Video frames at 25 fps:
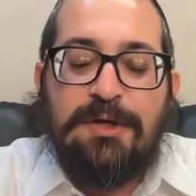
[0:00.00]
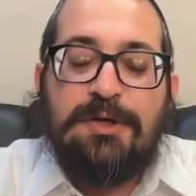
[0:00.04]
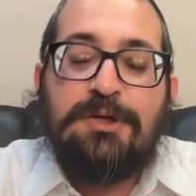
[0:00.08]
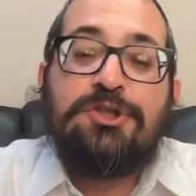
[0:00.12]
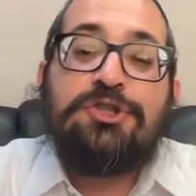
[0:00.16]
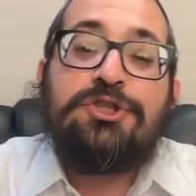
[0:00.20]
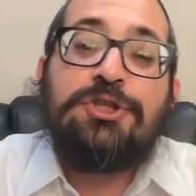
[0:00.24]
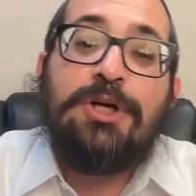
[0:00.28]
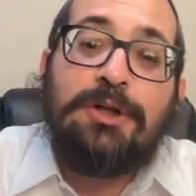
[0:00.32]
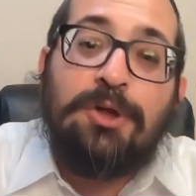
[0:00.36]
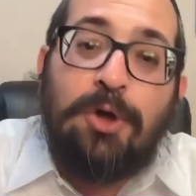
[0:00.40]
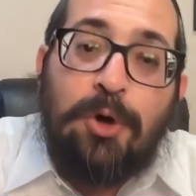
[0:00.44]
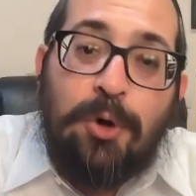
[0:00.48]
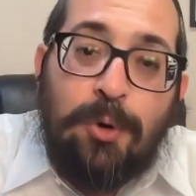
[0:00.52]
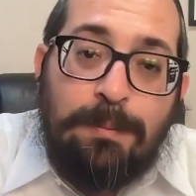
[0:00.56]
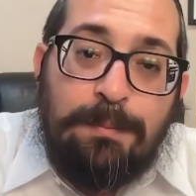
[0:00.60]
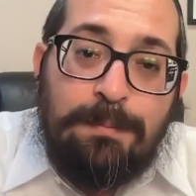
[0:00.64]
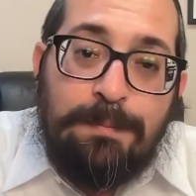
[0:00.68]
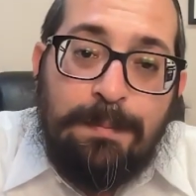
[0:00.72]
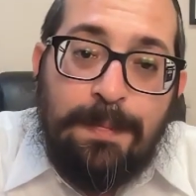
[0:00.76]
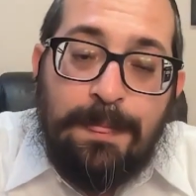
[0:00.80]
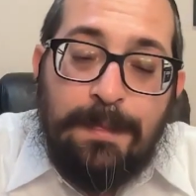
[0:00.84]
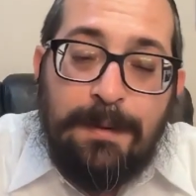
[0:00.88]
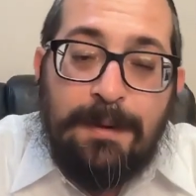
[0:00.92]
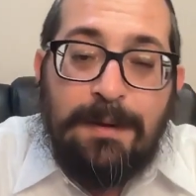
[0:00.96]
Shalom,
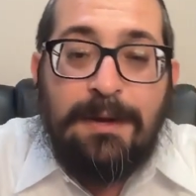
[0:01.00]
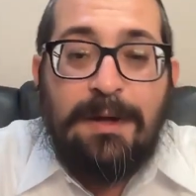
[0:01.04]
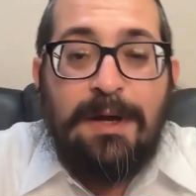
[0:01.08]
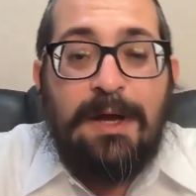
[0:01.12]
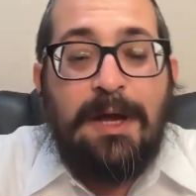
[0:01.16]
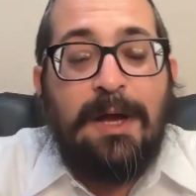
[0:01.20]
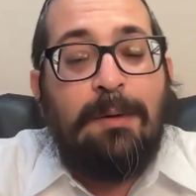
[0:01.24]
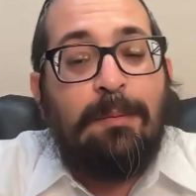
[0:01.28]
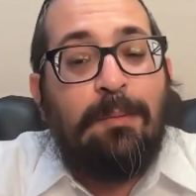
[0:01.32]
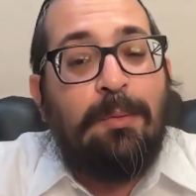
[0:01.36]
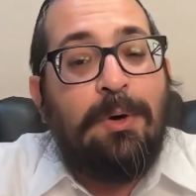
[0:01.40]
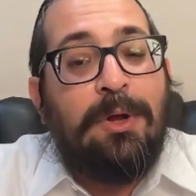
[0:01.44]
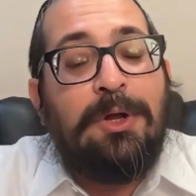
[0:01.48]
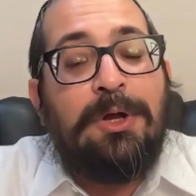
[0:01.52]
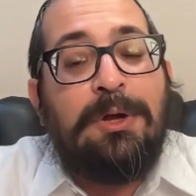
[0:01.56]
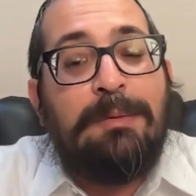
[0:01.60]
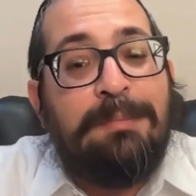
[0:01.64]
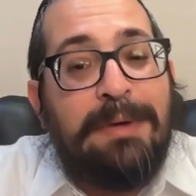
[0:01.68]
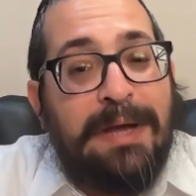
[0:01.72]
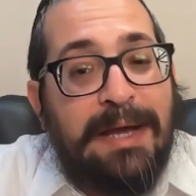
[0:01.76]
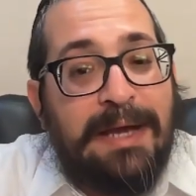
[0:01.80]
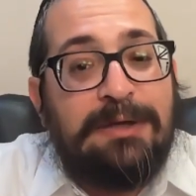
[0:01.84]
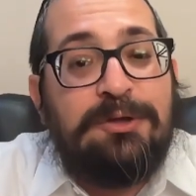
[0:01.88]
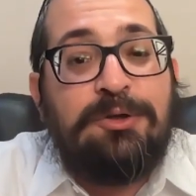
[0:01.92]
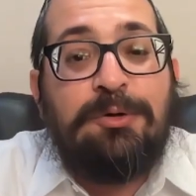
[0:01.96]
and welcome
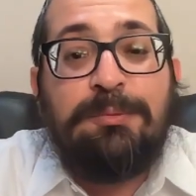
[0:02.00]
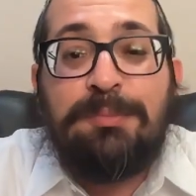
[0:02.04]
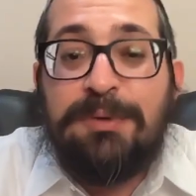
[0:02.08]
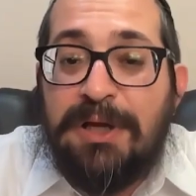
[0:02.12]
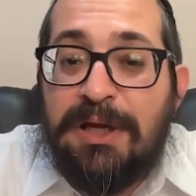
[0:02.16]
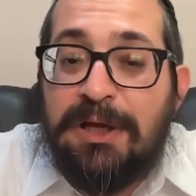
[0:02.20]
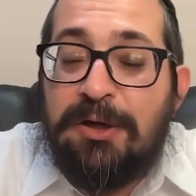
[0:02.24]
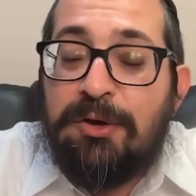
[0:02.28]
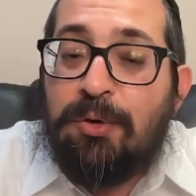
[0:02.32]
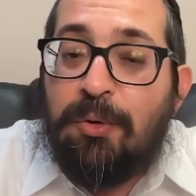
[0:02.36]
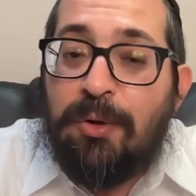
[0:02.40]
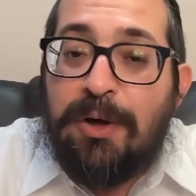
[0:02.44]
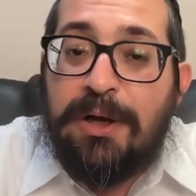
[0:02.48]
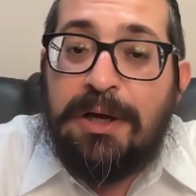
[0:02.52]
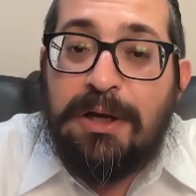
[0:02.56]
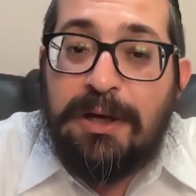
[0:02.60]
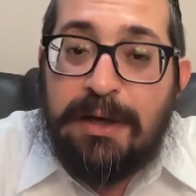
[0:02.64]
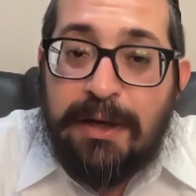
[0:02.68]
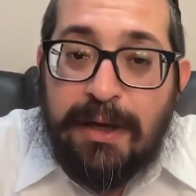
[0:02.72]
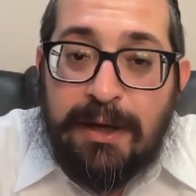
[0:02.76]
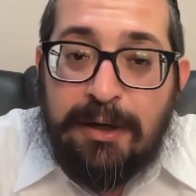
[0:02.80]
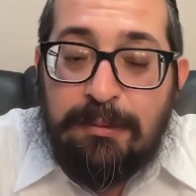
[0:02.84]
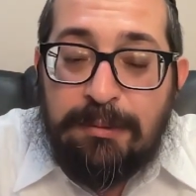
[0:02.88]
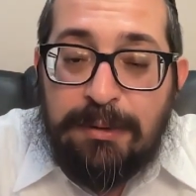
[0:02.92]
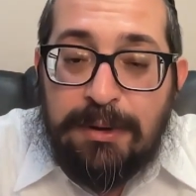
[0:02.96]
back to B'nai Noach
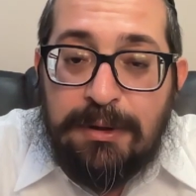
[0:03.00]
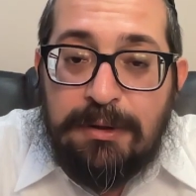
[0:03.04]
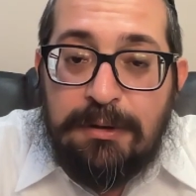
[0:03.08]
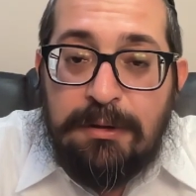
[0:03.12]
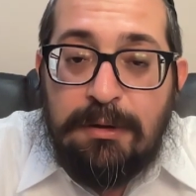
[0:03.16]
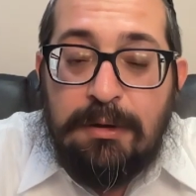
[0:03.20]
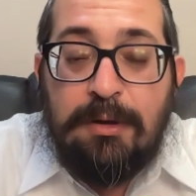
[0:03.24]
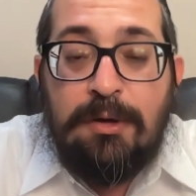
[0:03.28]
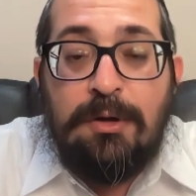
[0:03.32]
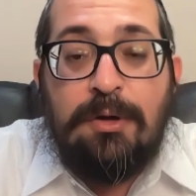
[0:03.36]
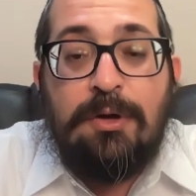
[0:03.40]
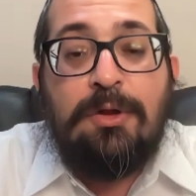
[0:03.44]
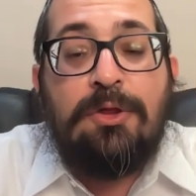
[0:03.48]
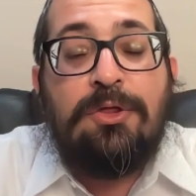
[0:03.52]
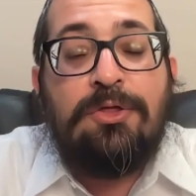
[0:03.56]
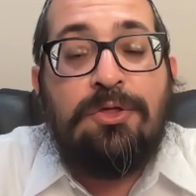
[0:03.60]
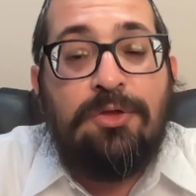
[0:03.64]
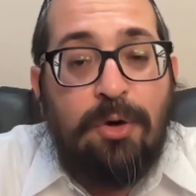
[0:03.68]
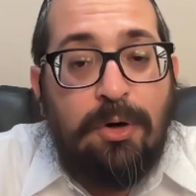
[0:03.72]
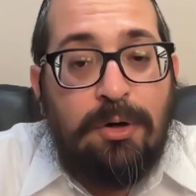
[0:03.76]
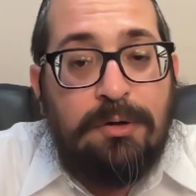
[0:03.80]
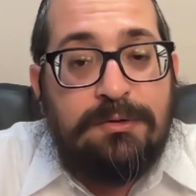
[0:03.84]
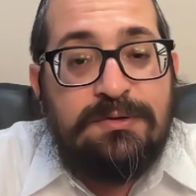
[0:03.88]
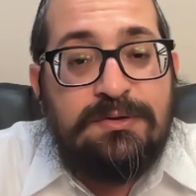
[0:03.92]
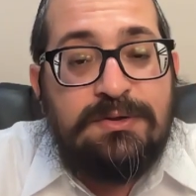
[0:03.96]
Academy,
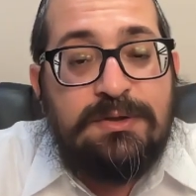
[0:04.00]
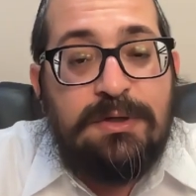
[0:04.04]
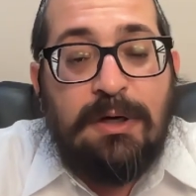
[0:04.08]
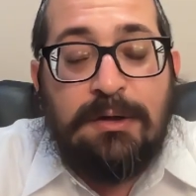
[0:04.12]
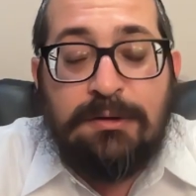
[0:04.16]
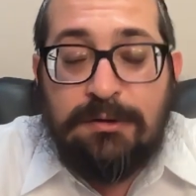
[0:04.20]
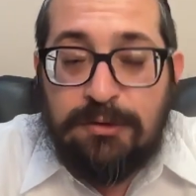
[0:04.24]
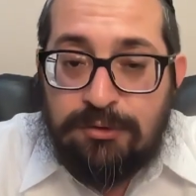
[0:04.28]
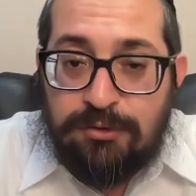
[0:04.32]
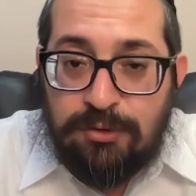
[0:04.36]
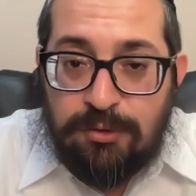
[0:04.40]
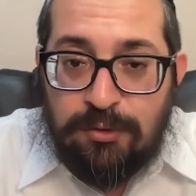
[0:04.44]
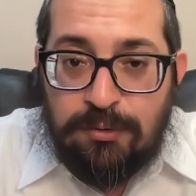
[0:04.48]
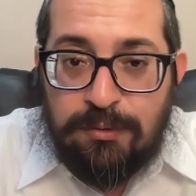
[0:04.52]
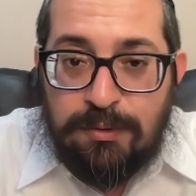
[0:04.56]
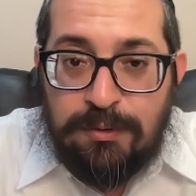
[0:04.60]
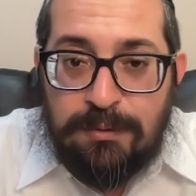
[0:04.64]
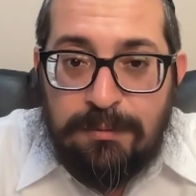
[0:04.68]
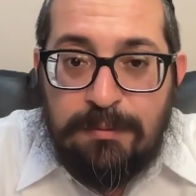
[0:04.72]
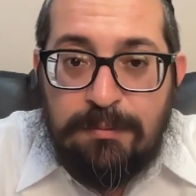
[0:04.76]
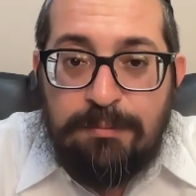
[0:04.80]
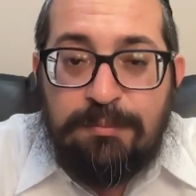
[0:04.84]
Thoughts on the Torah.